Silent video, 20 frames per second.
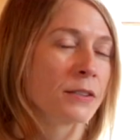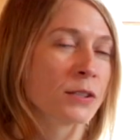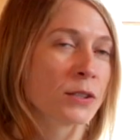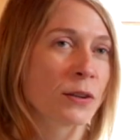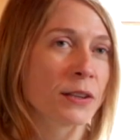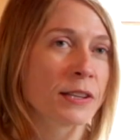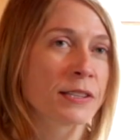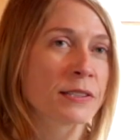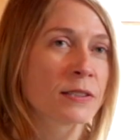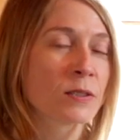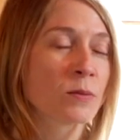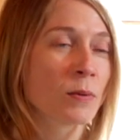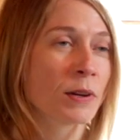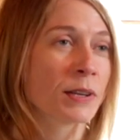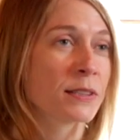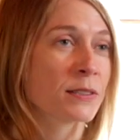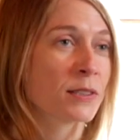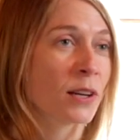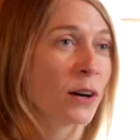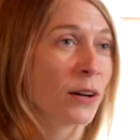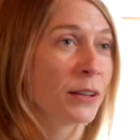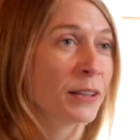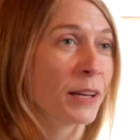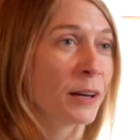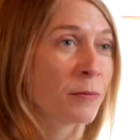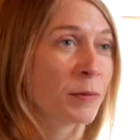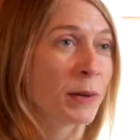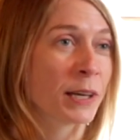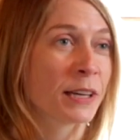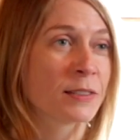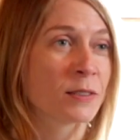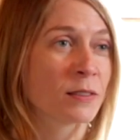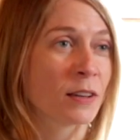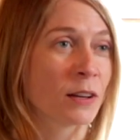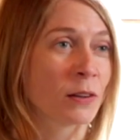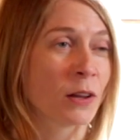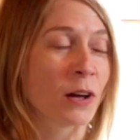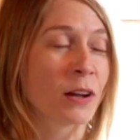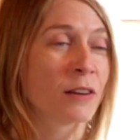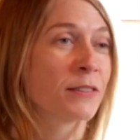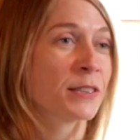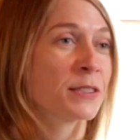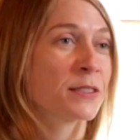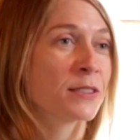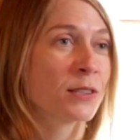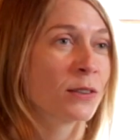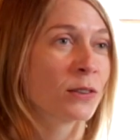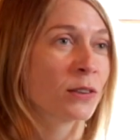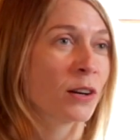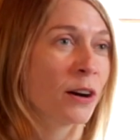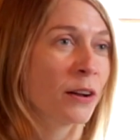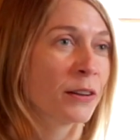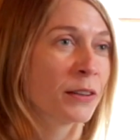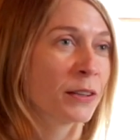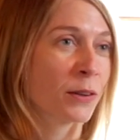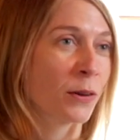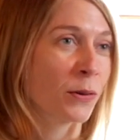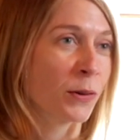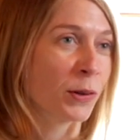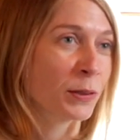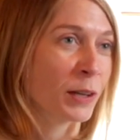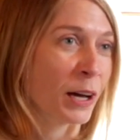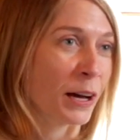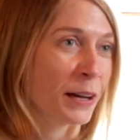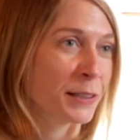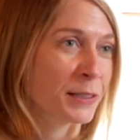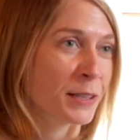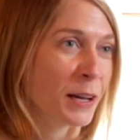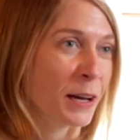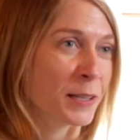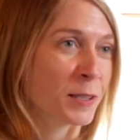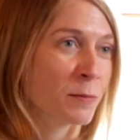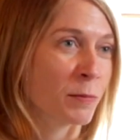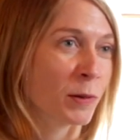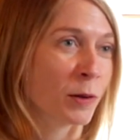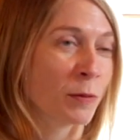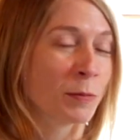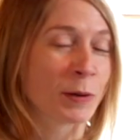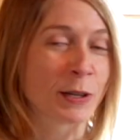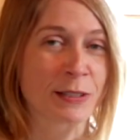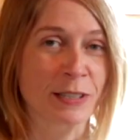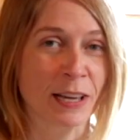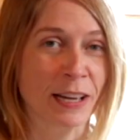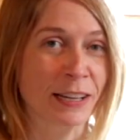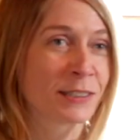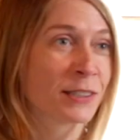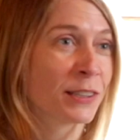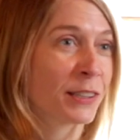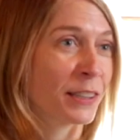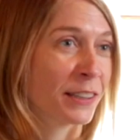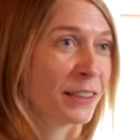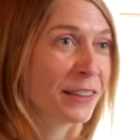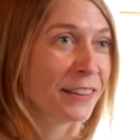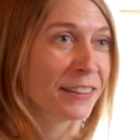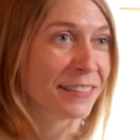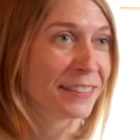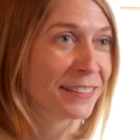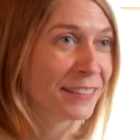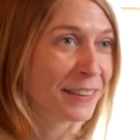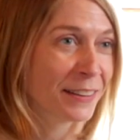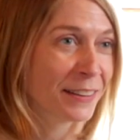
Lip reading: So this is what it's called now, because a lot of us still call it the Old Cottage Hospital, but it's actually called